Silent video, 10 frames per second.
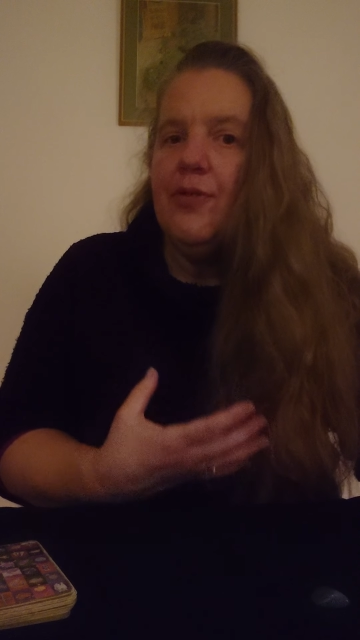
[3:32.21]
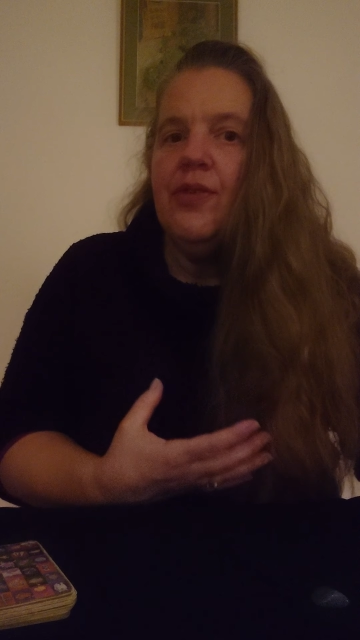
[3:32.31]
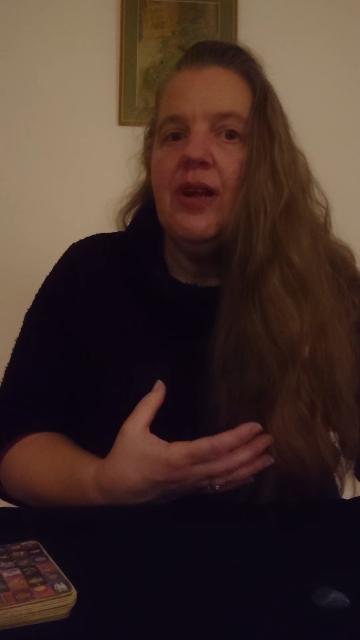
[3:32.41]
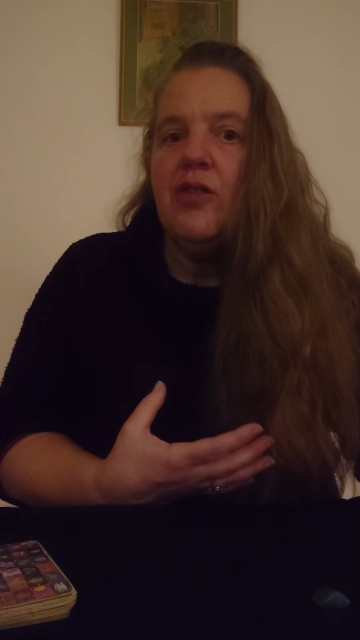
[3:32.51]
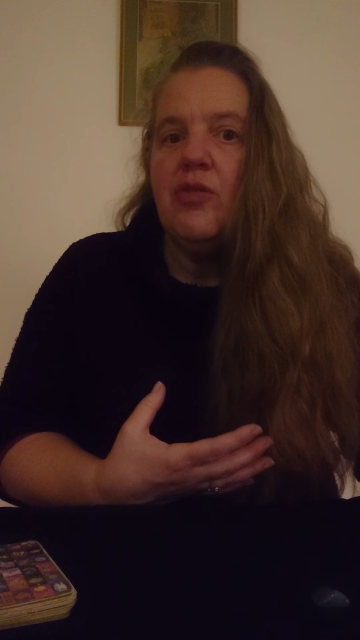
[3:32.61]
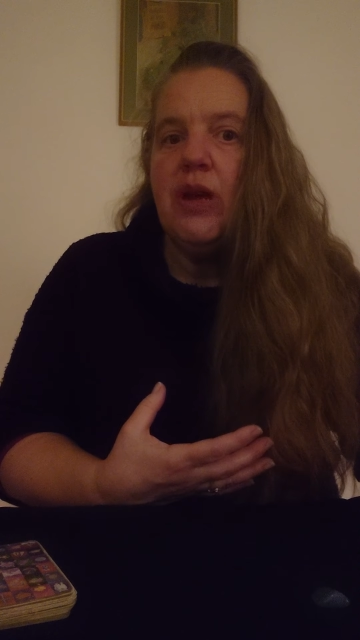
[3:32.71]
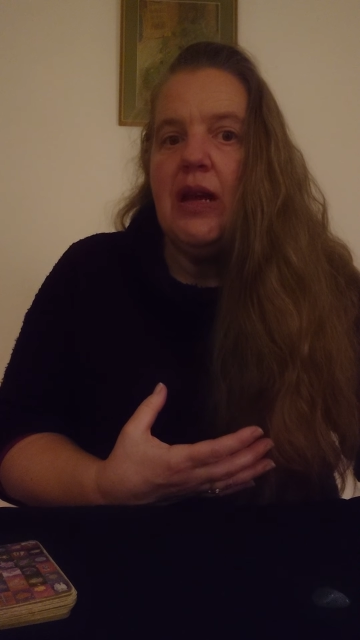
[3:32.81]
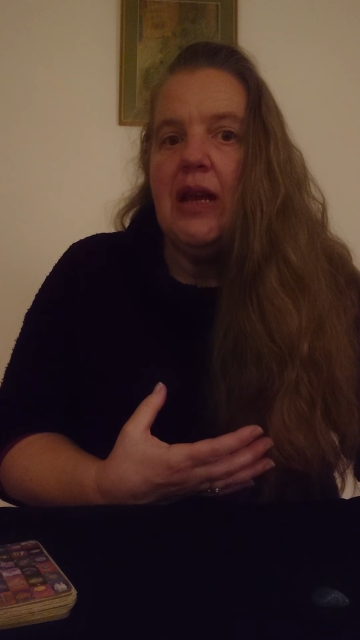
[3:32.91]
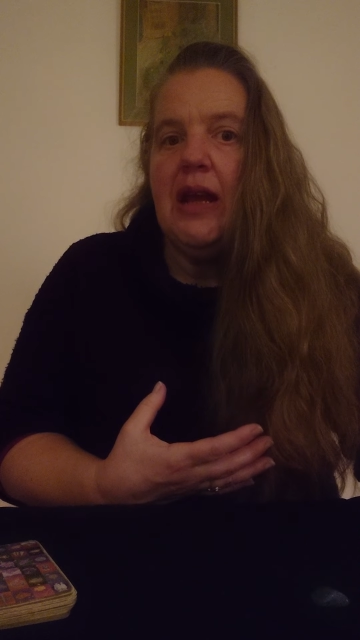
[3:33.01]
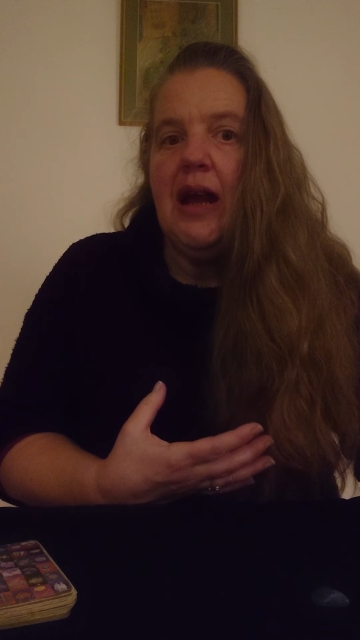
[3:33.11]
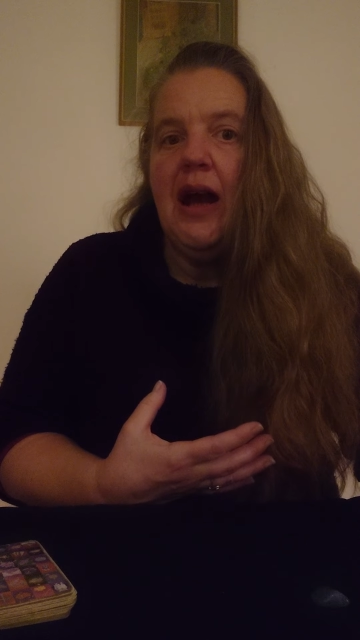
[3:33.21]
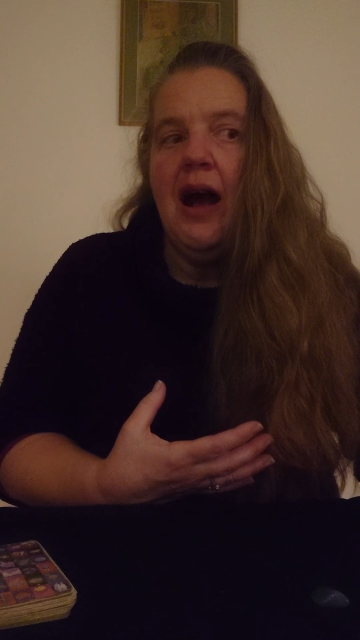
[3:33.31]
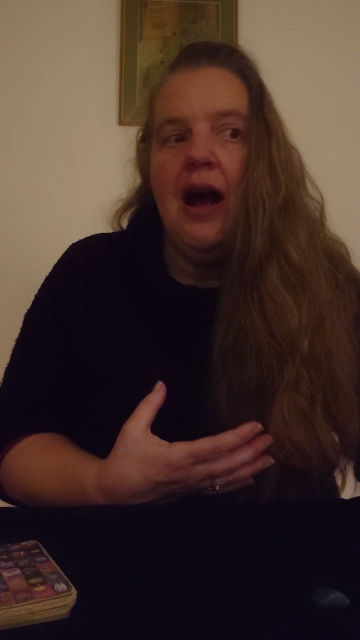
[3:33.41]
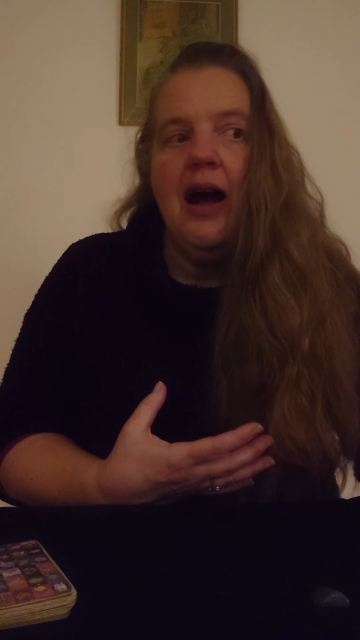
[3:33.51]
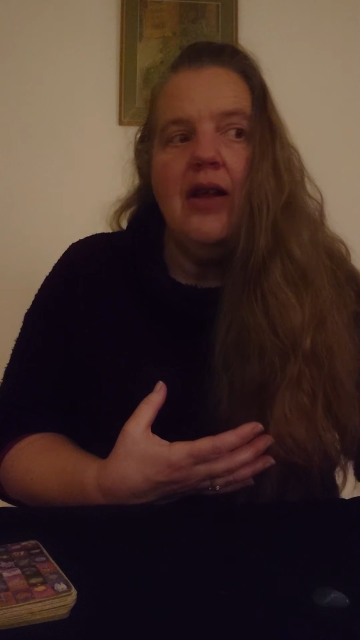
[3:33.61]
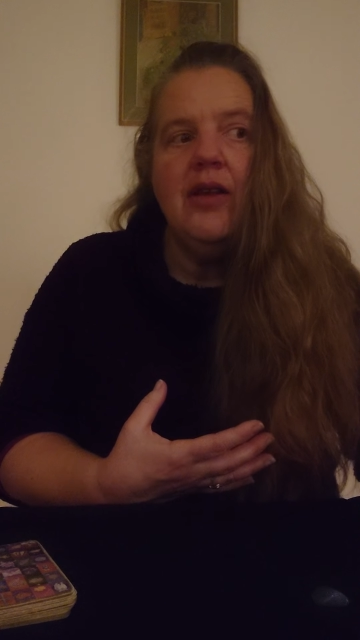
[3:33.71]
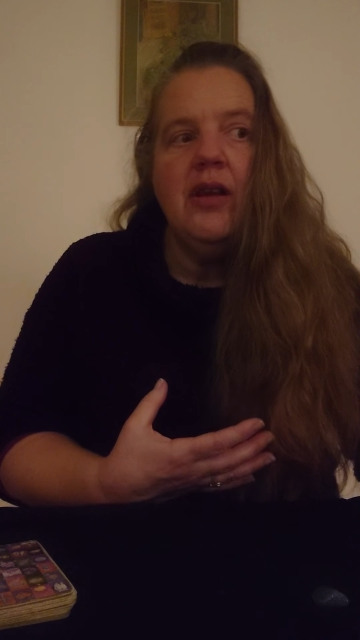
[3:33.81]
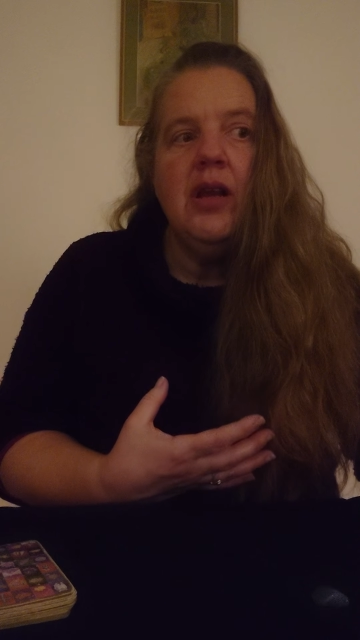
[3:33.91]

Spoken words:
a fluttering in our heart,